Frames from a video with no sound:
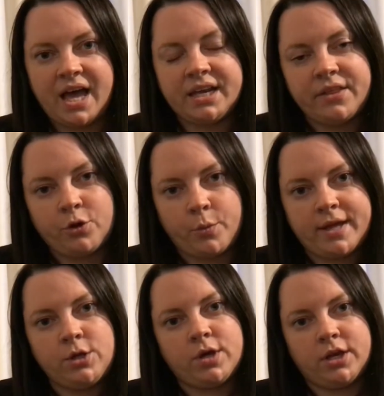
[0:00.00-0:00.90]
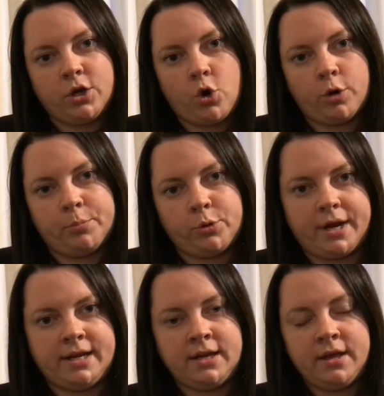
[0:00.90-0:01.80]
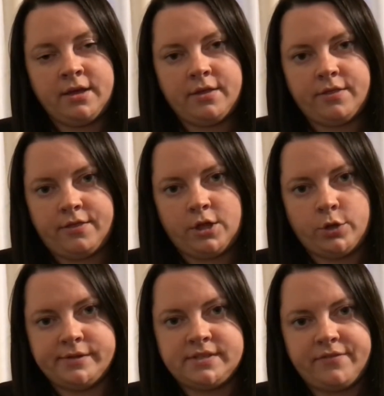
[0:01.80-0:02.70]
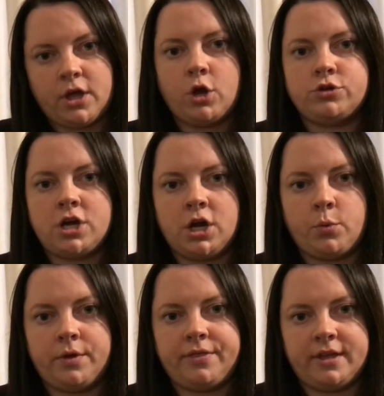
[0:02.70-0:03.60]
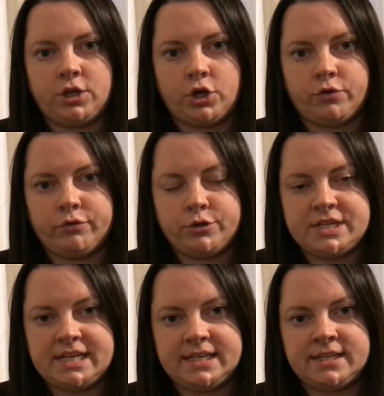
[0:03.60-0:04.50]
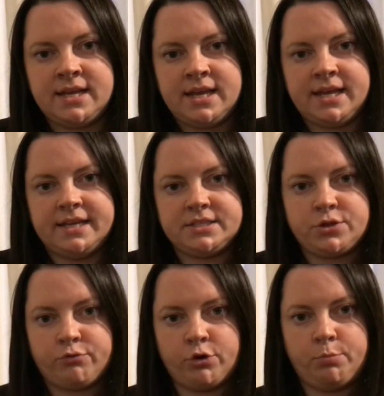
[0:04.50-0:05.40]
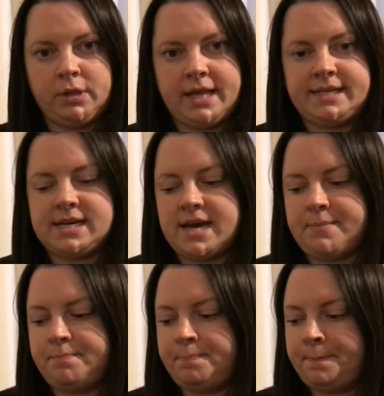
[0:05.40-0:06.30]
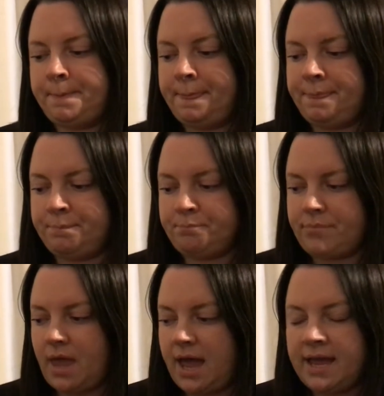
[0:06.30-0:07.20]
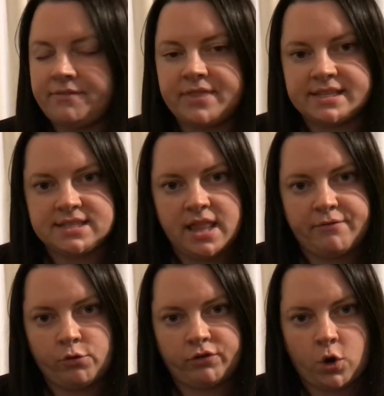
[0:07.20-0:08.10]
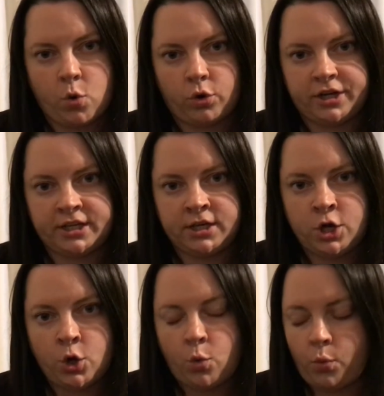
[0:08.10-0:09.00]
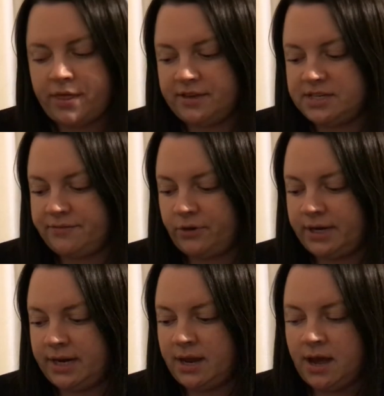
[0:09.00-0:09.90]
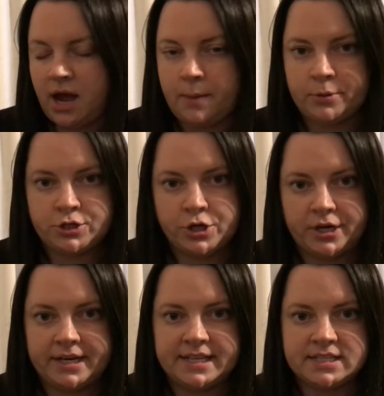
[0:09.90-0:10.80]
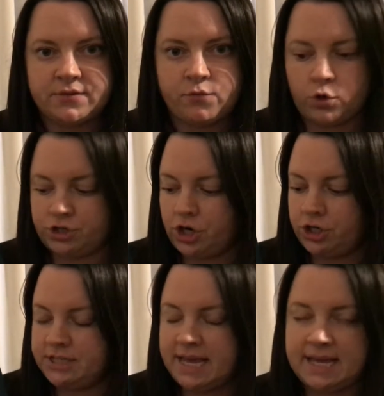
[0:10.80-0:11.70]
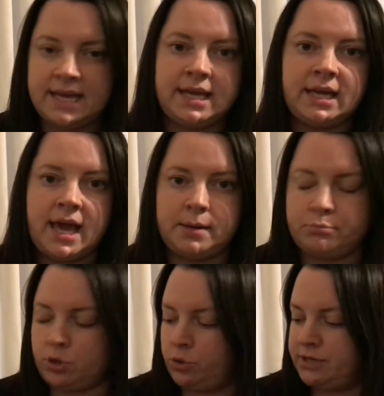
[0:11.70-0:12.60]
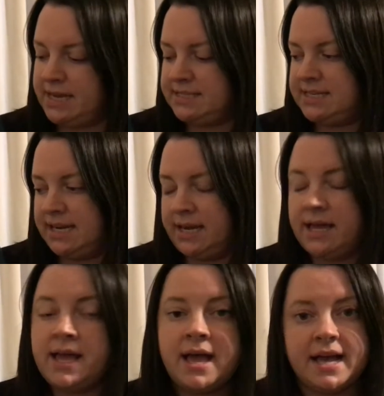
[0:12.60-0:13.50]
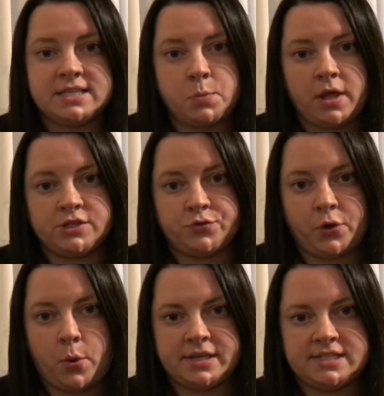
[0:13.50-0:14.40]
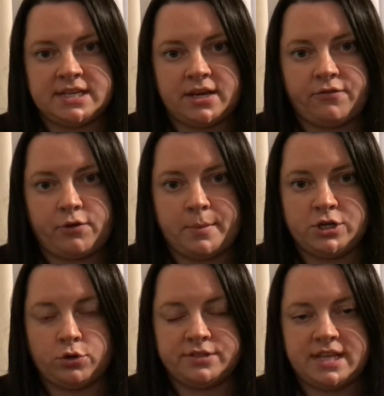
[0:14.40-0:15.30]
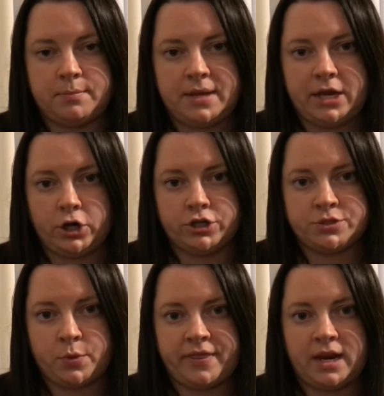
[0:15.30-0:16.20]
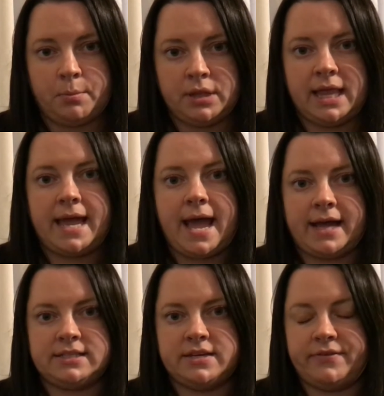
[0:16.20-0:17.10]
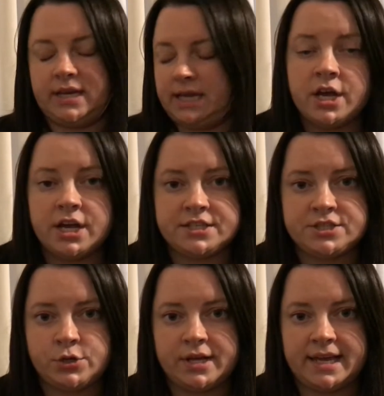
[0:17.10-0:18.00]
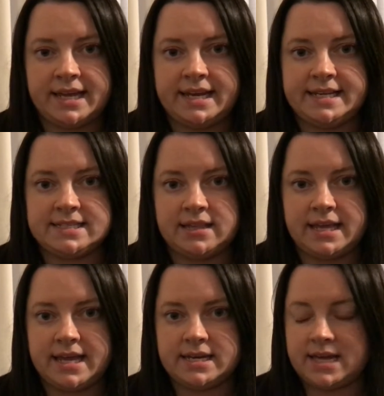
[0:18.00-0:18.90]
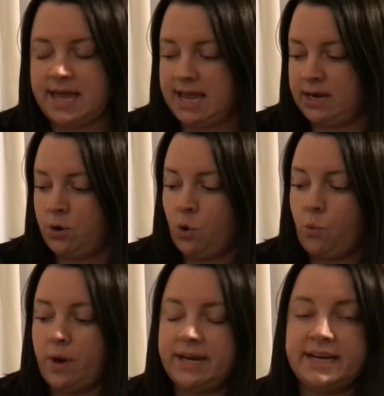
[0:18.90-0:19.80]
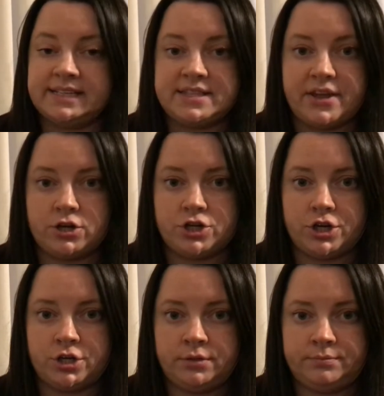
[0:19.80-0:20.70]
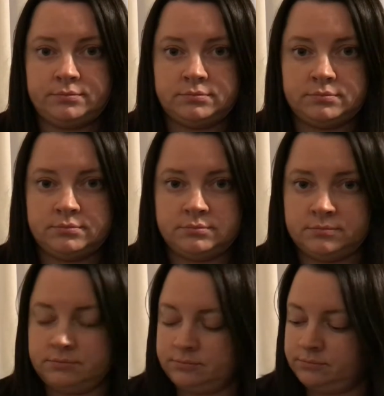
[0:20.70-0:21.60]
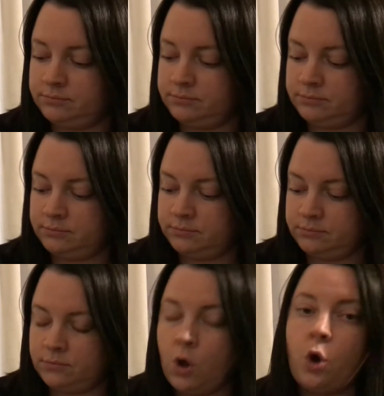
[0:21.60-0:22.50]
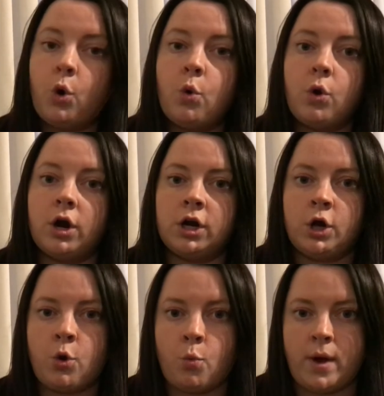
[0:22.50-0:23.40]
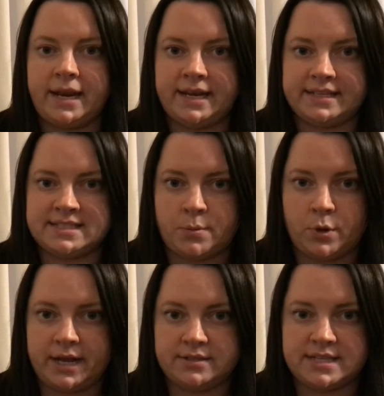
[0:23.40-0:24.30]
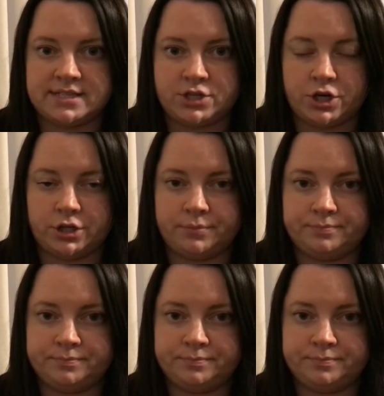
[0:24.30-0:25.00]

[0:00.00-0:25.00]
Another way you can incorporate the use of the GoTalk within your routine is through playtime. I have this level recorded with different opportunities for turn taking and protesting, as well as requesting from adults and peers within a play activity. A student can easily indicate when it is their turn. It's my turn. Or when it is someone else's turn.